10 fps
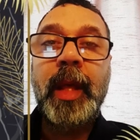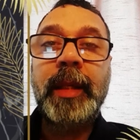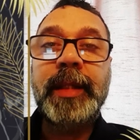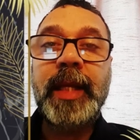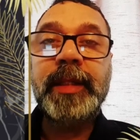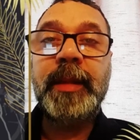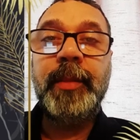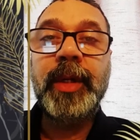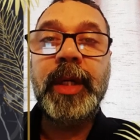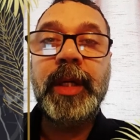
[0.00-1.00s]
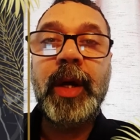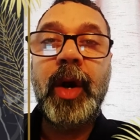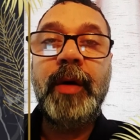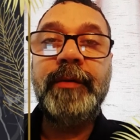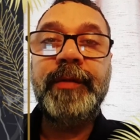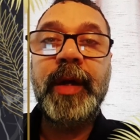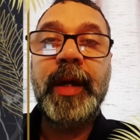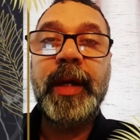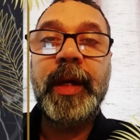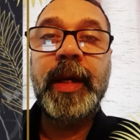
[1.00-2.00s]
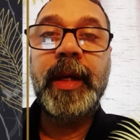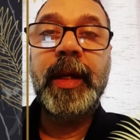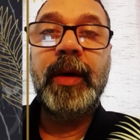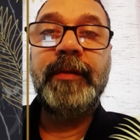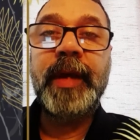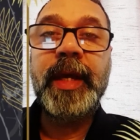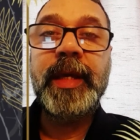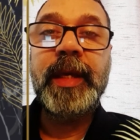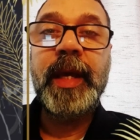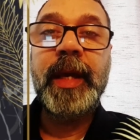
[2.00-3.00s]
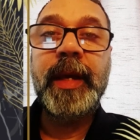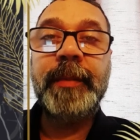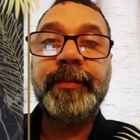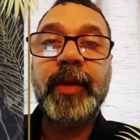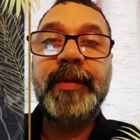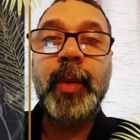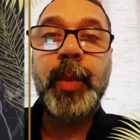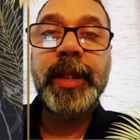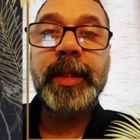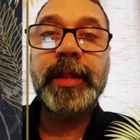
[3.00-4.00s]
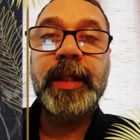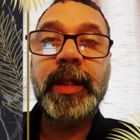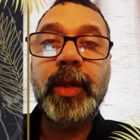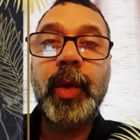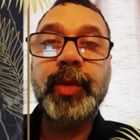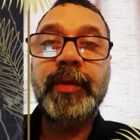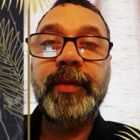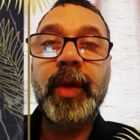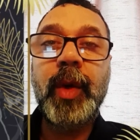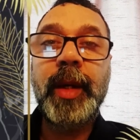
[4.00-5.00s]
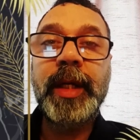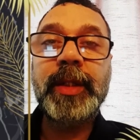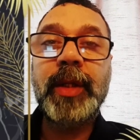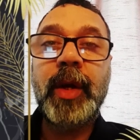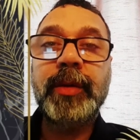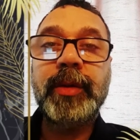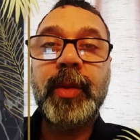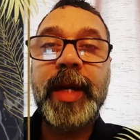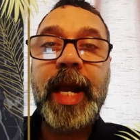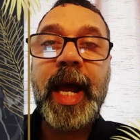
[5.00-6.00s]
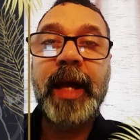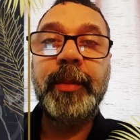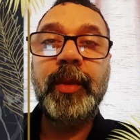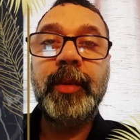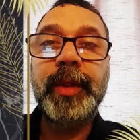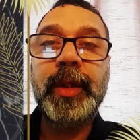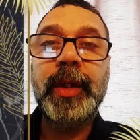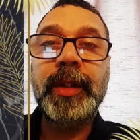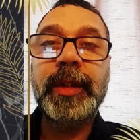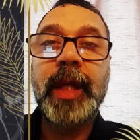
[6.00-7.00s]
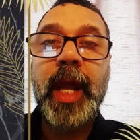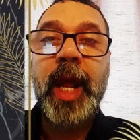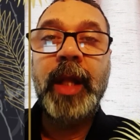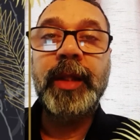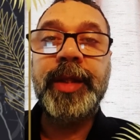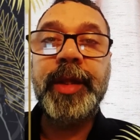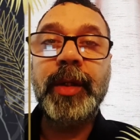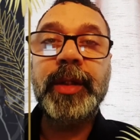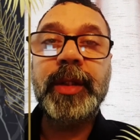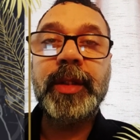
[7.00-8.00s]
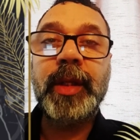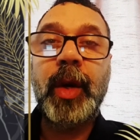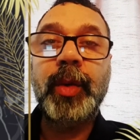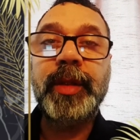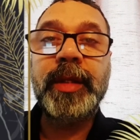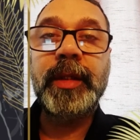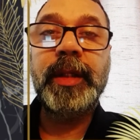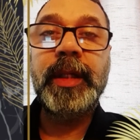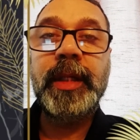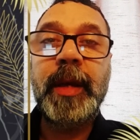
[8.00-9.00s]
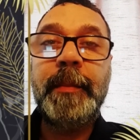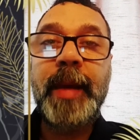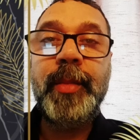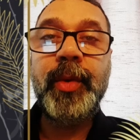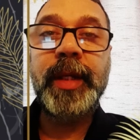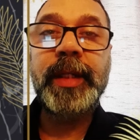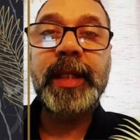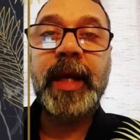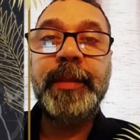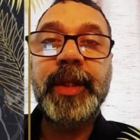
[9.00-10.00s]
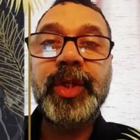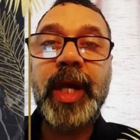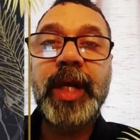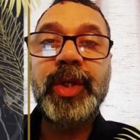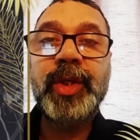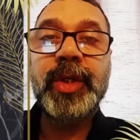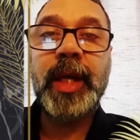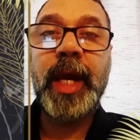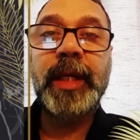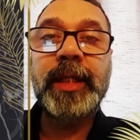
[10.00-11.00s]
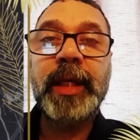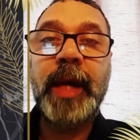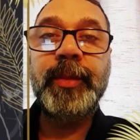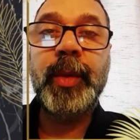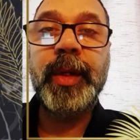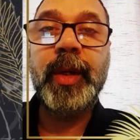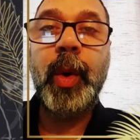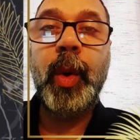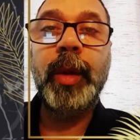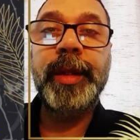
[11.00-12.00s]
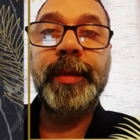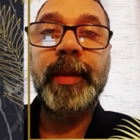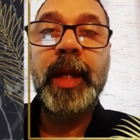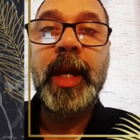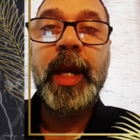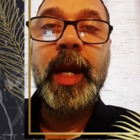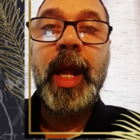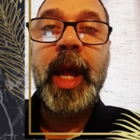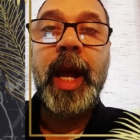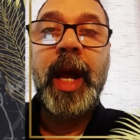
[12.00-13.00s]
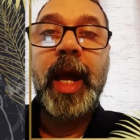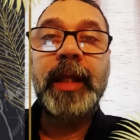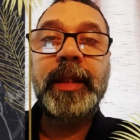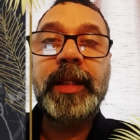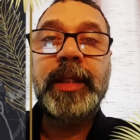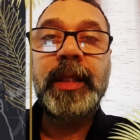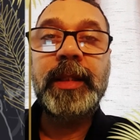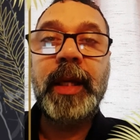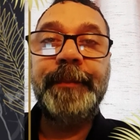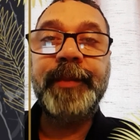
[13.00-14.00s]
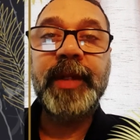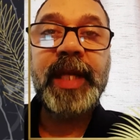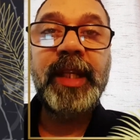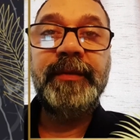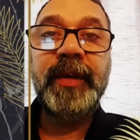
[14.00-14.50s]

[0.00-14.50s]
testimony of a witness in the court of law is not reliable, because the thoughts or the memories can be changed anytime you recall them. And this is scientific